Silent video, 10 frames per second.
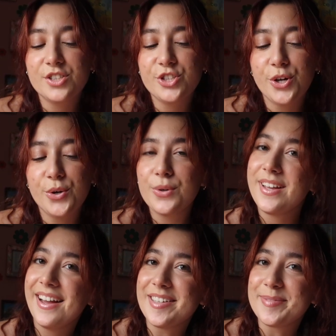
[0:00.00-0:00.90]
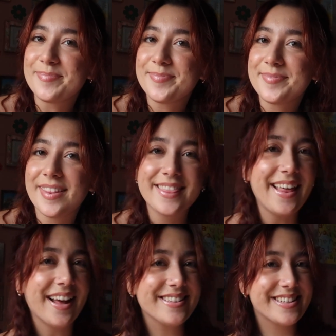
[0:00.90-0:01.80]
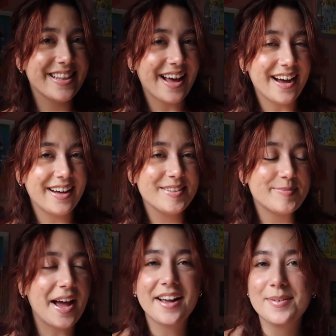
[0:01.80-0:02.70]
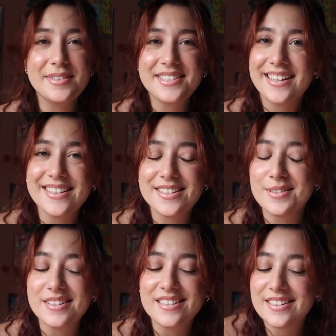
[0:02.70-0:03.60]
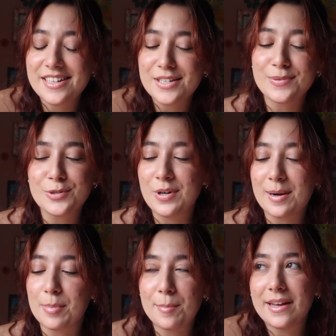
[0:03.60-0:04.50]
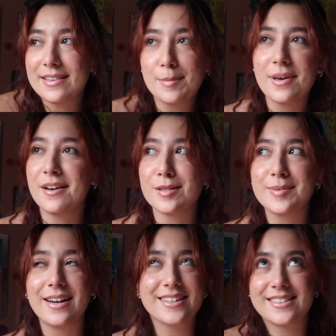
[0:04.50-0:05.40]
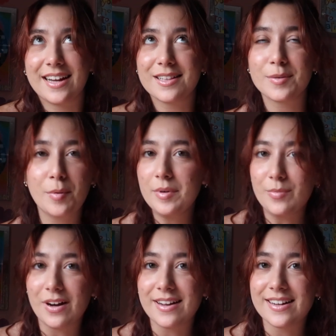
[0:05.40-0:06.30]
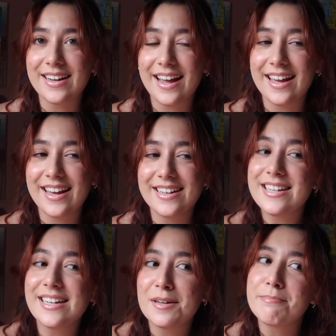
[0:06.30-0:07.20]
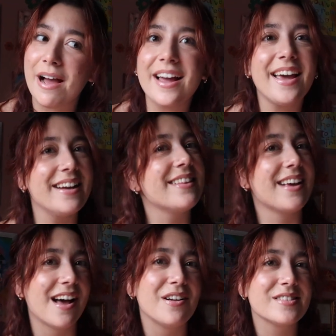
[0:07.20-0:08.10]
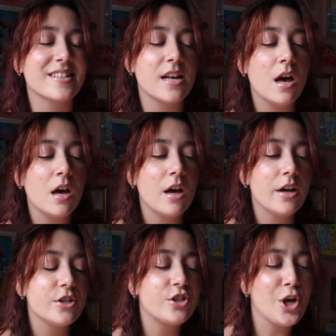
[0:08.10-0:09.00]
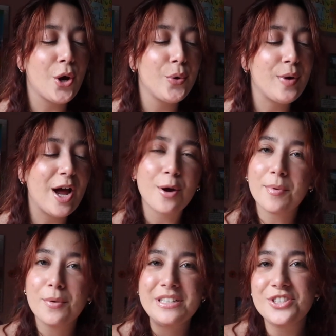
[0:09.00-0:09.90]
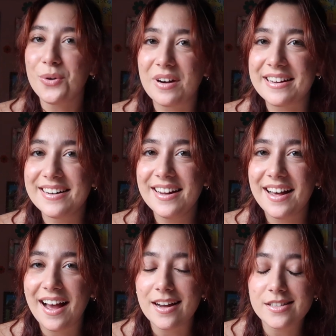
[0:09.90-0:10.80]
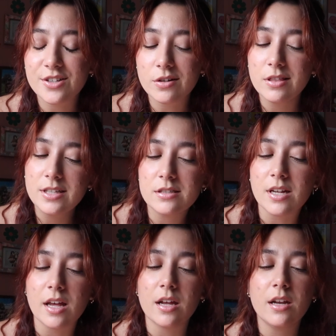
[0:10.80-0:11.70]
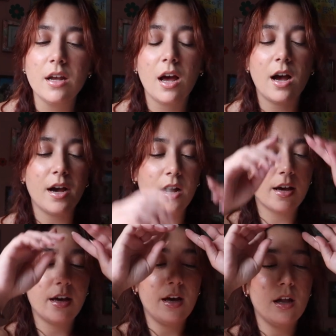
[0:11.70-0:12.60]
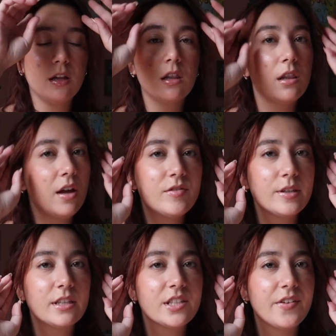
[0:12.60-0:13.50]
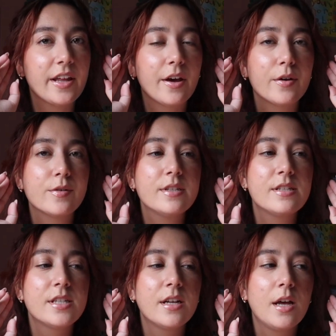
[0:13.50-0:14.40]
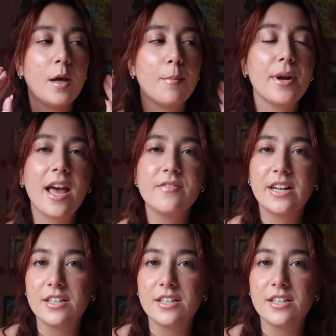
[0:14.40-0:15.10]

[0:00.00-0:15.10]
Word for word: so yeah that's that i would say this was a successful trip mainly because we got exactly what we wanted and i didn't buy anything else so i hope you enjoyed i certainly did i love doing these videos but i haven't